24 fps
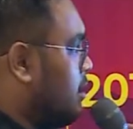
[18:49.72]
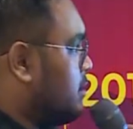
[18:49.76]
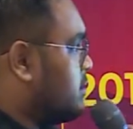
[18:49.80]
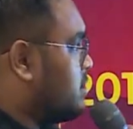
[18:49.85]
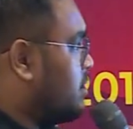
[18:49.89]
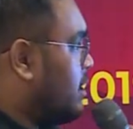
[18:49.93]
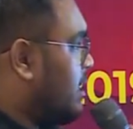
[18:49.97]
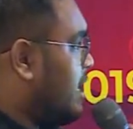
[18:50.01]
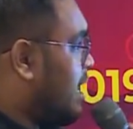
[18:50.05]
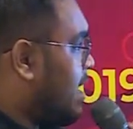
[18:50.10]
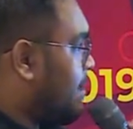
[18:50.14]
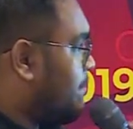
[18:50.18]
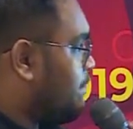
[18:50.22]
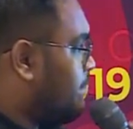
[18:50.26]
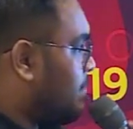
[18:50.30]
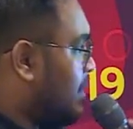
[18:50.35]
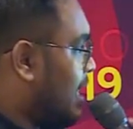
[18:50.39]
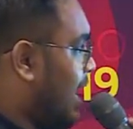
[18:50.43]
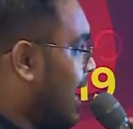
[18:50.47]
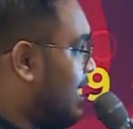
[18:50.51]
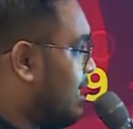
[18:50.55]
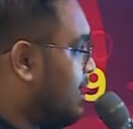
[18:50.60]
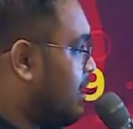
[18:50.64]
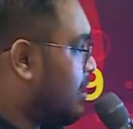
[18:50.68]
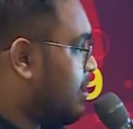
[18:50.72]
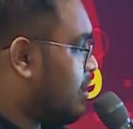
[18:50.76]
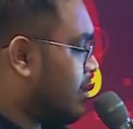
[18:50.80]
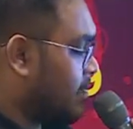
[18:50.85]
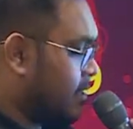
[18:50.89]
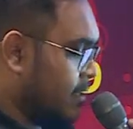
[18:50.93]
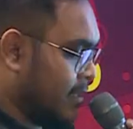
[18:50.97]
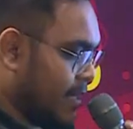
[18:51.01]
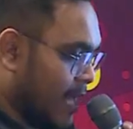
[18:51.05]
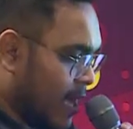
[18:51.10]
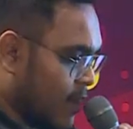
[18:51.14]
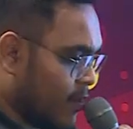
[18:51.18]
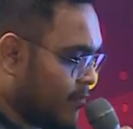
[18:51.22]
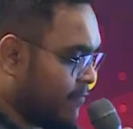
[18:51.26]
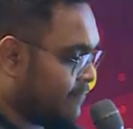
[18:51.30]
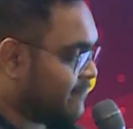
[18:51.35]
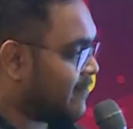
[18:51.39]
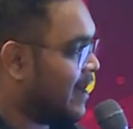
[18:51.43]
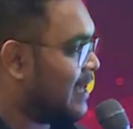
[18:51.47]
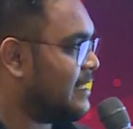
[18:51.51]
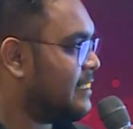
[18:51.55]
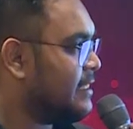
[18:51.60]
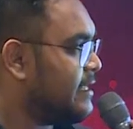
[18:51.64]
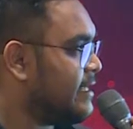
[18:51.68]
So yeah, and now
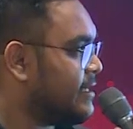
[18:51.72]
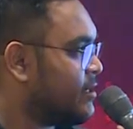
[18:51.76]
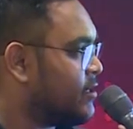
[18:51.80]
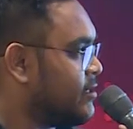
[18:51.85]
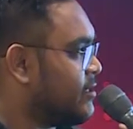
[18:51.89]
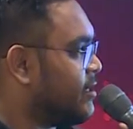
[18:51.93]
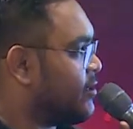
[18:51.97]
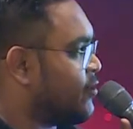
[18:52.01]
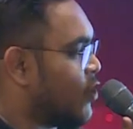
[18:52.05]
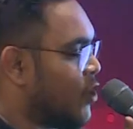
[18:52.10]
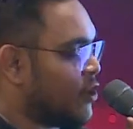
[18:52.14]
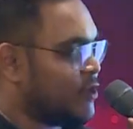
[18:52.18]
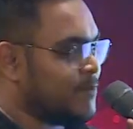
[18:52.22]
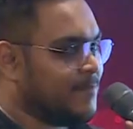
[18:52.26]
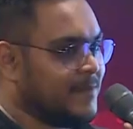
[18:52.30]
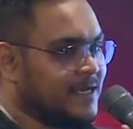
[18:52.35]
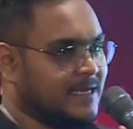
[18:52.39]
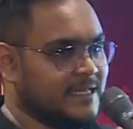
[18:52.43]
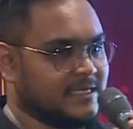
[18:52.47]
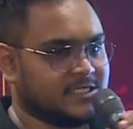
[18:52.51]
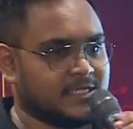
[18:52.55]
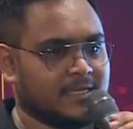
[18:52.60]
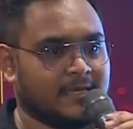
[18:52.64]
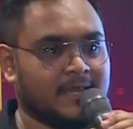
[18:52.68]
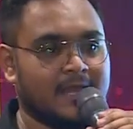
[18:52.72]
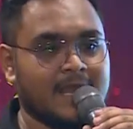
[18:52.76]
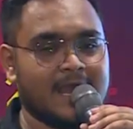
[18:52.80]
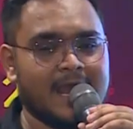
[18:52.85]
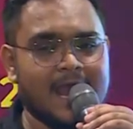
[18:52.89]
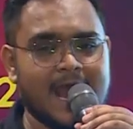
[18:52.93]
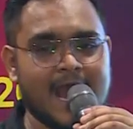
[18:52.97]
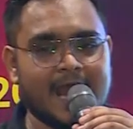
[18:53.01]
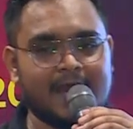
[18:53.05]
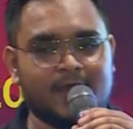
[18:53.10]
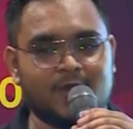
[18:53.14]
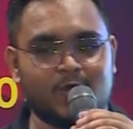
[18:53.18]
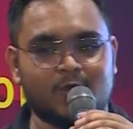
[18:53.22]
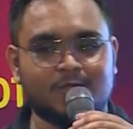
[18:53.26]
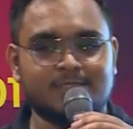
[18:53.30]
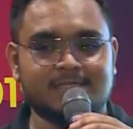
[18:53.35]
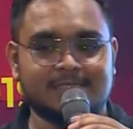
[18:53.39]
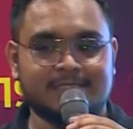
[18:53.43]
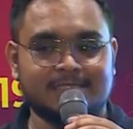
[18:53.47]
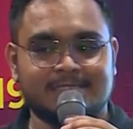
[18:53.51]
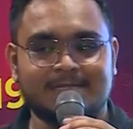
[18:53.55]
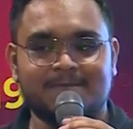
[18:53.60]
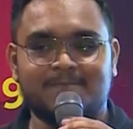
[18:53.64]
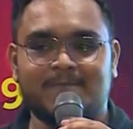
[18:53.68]
finally the documentation. I know
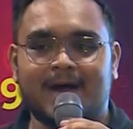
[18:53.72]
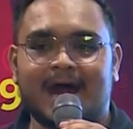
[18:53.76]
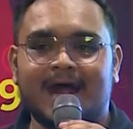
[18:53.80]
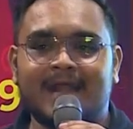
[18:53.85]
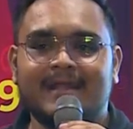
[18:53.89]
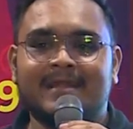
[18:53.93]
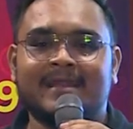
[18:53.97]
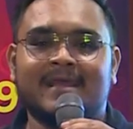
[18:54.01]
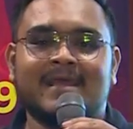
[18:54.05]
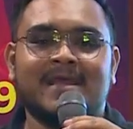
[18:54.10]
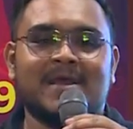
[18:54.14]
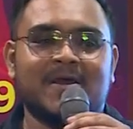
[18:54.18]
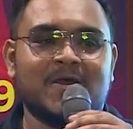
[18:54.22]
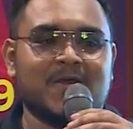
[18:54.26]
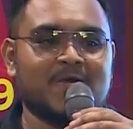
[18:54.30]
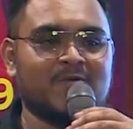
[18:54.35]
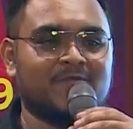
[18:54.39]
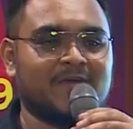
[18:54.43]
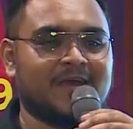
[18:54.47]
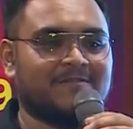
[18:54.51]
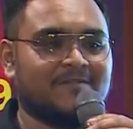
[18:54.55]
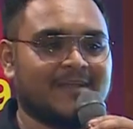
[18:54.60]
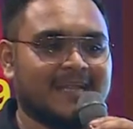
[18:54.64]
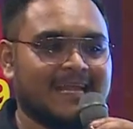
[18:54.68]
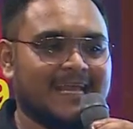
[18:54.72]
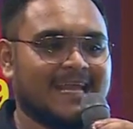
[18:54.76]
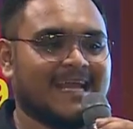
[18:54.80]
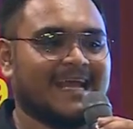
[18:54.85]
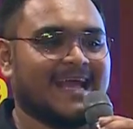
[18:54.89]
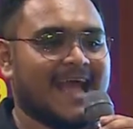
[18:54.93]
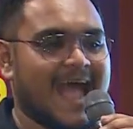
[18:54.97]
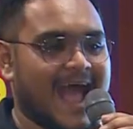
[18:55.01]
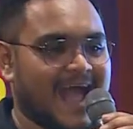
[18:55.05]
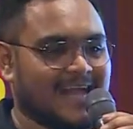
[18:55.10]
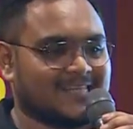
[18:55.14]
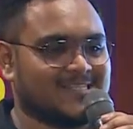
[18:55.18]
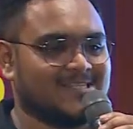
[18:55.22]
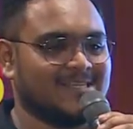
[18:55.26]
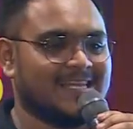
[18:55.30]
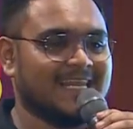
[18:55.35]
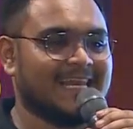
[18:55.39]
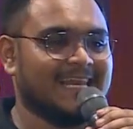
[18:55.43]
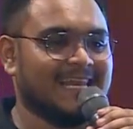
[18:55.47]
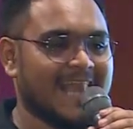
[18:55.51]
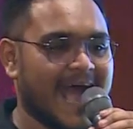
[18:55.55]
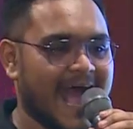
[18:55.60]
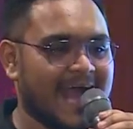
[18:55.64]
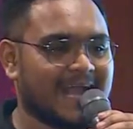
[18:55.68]
this is the part where we actually
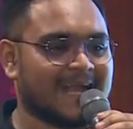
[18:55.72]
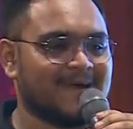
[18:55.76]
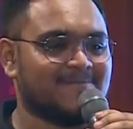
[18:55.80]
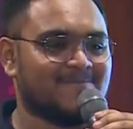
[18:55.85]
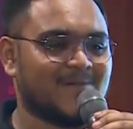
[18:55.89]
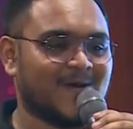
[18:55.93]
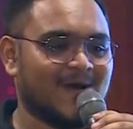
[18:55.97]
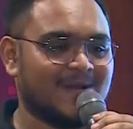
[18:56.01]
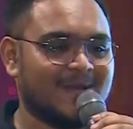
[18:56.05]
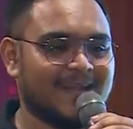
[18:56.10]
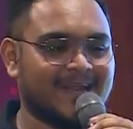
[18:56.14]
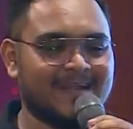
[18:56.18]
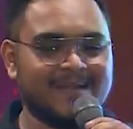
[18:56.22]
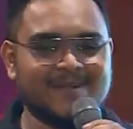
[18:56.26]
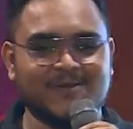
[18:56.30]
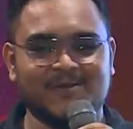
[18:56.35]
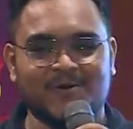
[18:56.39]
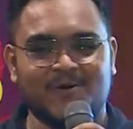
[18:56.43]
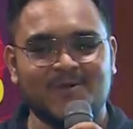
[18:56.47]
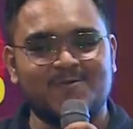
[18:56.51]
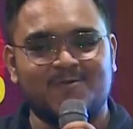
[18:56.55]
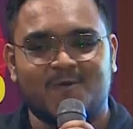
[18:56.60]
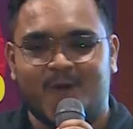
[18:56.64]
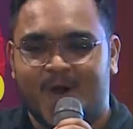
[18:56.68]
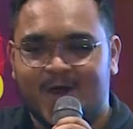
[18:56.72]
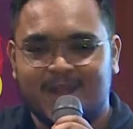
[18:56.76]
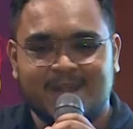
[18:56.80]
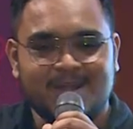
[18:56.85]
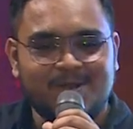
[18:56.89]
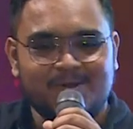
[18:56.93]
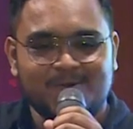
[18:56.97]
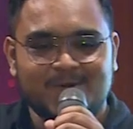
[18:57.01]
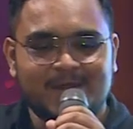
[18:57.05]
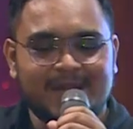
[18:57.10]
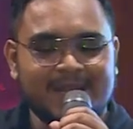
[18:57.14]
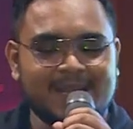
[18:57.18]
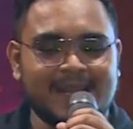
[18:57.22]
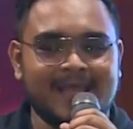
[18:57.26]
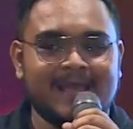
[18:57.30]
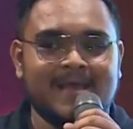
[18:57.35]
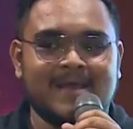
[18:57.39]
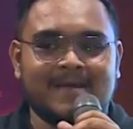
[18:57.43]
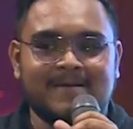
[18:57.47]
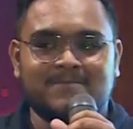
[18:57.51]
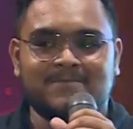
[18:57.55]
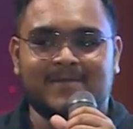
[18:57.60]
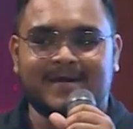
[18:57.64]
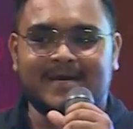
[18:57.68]
lack upon and don't want to do it,
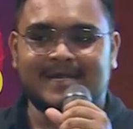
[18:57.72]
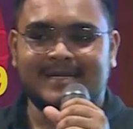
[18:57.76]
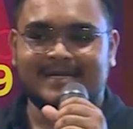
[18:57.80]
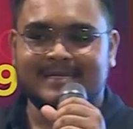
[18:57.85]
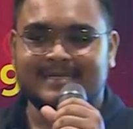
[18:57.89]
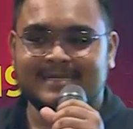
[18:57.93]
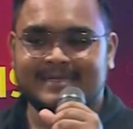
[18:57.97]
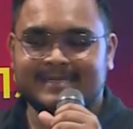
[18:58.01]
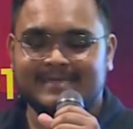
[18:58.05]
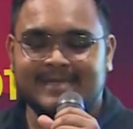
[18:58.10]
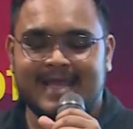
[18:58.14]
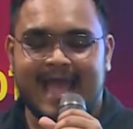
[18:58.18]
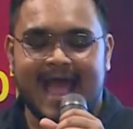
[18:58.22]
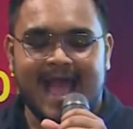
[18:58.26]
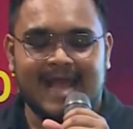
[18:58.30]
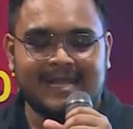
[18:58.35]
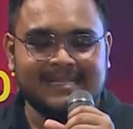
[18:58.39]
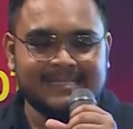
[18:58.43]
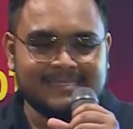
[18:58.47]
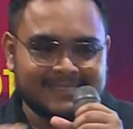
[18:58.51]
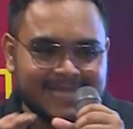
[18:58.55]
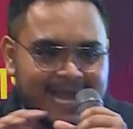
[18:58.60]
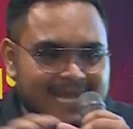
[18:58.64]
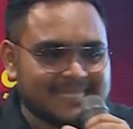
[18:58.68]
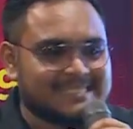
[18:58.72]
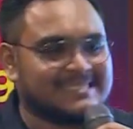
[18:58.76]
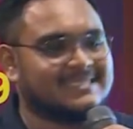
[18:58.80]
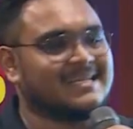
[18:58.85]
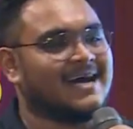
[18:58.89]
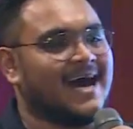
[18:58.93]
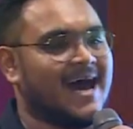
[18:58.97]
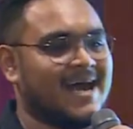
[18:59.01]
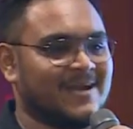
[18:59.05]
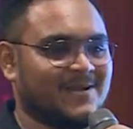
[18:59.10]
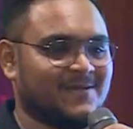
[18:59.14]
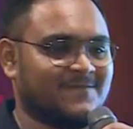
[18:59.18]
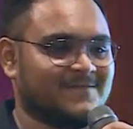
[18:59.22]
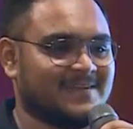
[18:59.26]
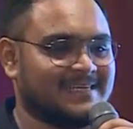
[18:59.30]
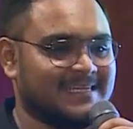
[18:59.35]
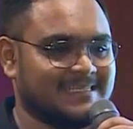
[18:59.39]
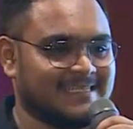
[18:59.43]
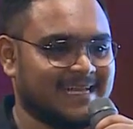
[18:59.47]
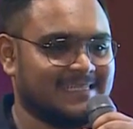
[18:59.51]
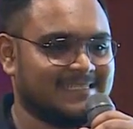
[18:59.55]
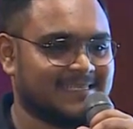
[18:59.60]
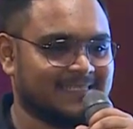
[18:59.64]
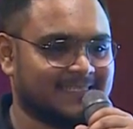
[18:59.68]
but that's the heart of the
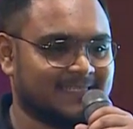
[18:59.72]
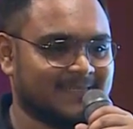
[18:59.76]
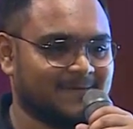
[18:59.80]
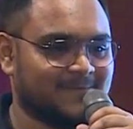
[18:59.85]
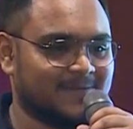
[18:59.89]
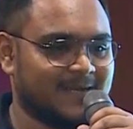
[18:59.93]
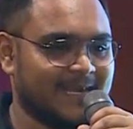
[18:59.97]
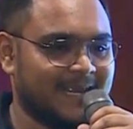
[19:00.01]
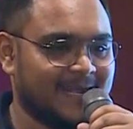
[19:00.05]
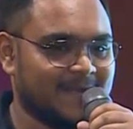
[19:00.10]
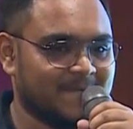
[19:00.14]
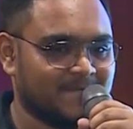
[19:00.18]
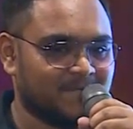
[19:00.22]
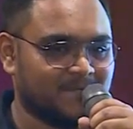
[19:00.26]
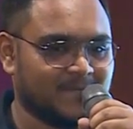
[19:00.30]
design system, right?